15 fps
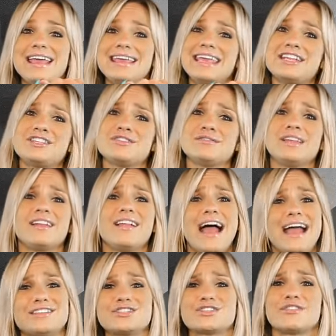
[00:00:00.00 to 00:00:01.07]
get your little
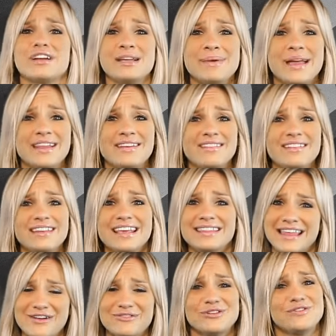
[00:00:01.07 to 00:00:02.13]
head screaming.
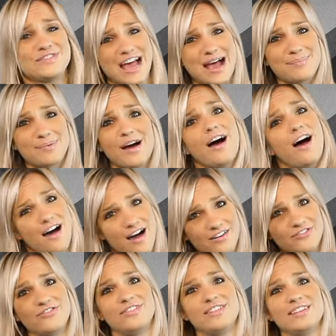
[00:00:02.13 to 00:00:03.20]
Get that rooftop
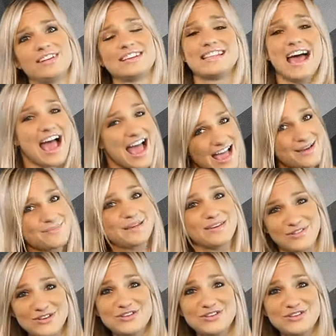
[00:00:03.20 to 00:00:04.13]
off, because I'm giving